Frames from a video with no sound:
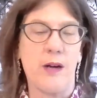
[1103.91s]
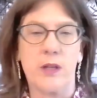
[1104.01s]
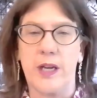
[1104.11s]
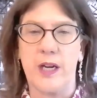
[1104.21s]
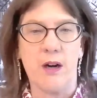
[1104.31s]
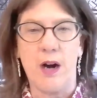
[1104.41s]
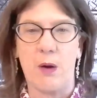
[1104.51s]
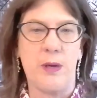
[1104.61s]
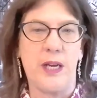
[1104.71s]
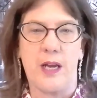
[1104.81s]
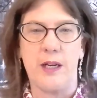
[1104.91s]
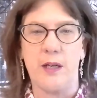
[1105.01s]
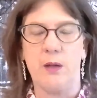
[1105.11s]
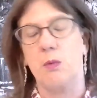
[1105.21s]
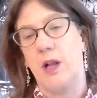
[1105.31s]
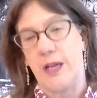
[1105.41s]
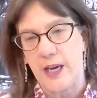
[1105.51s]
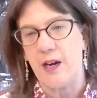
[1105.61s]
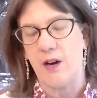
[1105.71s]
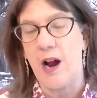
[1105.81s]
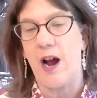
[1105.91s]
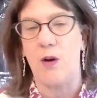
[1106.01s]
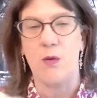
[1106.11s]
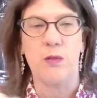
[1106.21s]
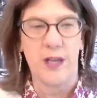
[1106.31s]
I don't care how we get here. Well, I care how,